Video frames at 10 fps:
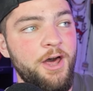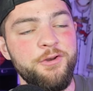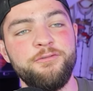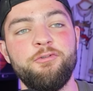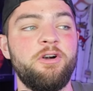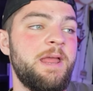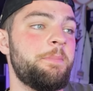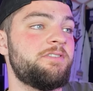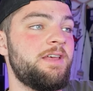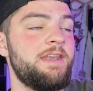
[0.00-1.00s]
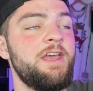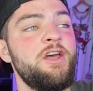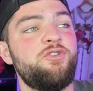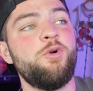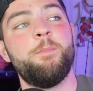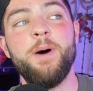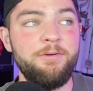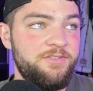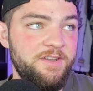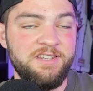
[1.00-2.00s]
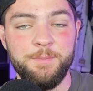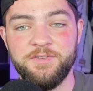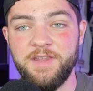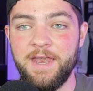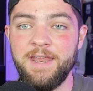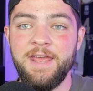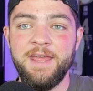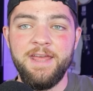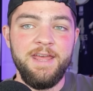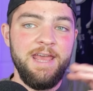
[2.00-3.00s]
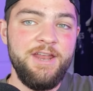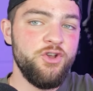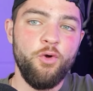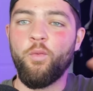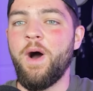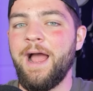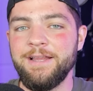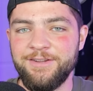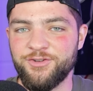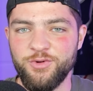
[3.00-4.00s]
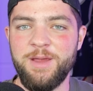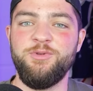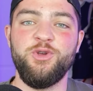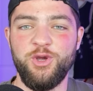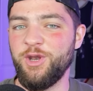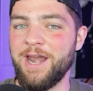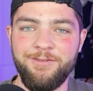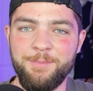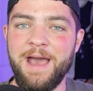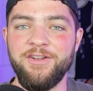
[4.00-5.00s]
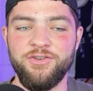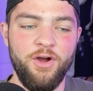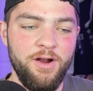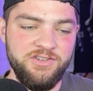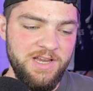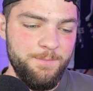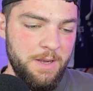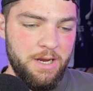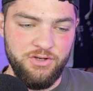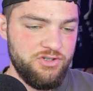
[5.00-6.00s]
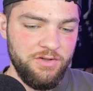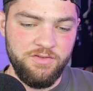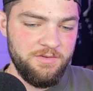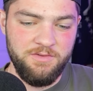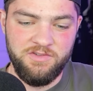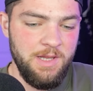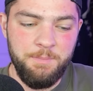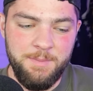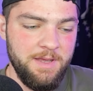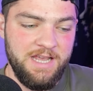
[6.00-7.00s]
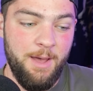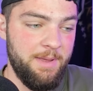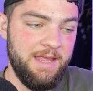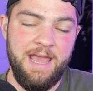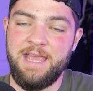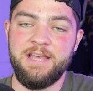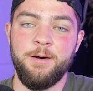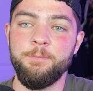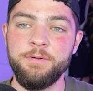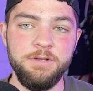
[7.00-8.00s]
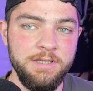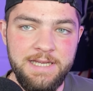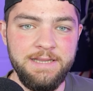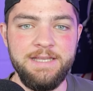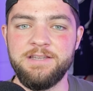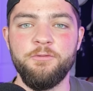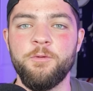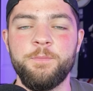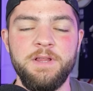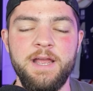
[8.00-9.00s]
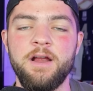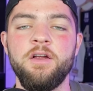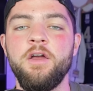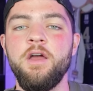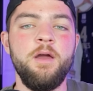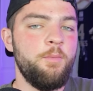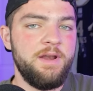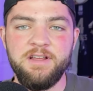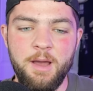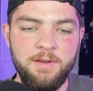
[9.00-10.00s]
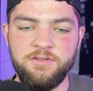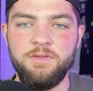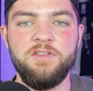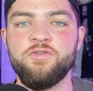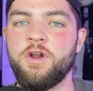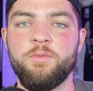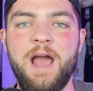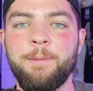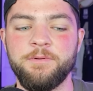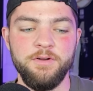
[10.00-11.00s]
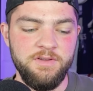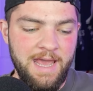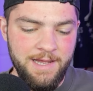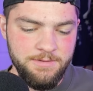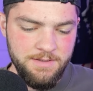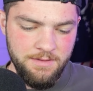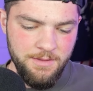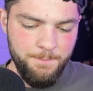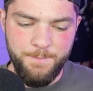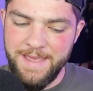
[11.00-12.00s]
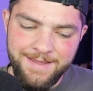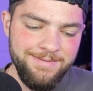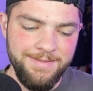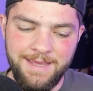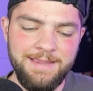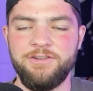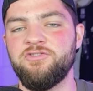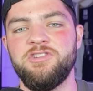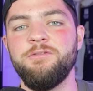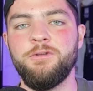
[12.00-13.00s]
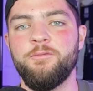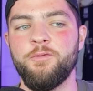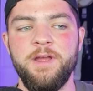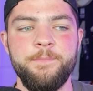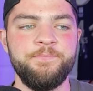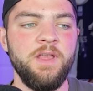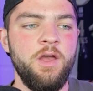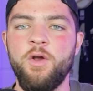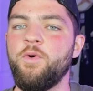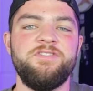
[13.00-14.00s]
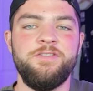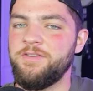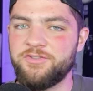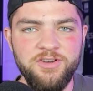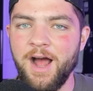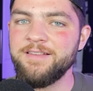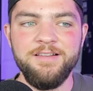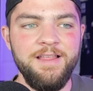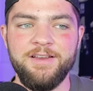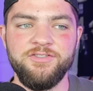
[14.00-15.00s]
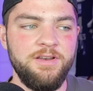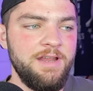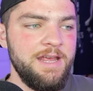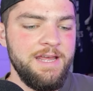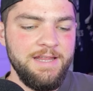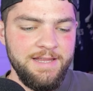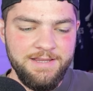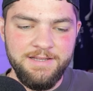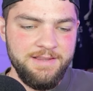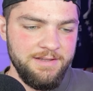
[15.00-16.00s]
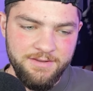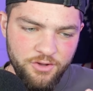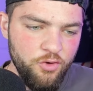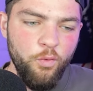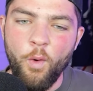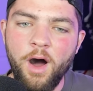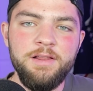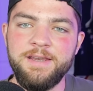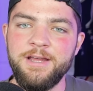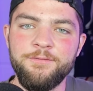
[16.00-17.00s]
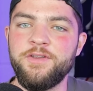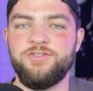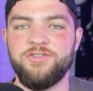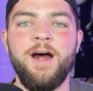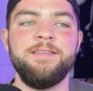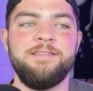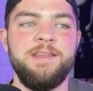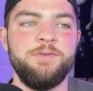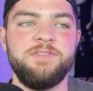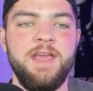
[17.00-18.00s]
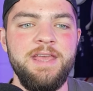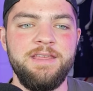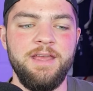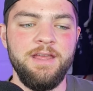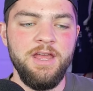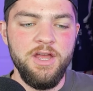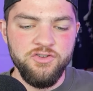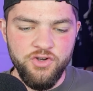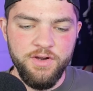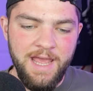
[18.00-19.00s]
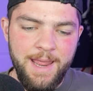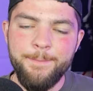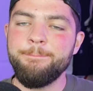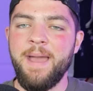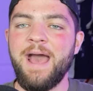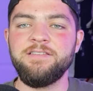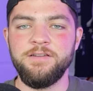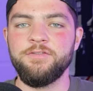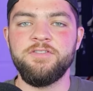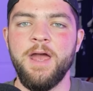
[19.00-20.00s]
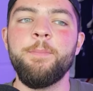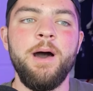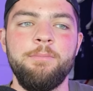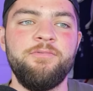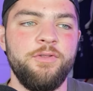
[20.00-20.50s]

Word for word: under 48% to above 60%. In your wildest dreams, you could not have imagined RJ Barrett just simply becoming a completely different player when coming to the Toronto Raptors. And the big thing that shifted for him was just the shot selection like the, the, the quality of the shots that he was taking took a massive step up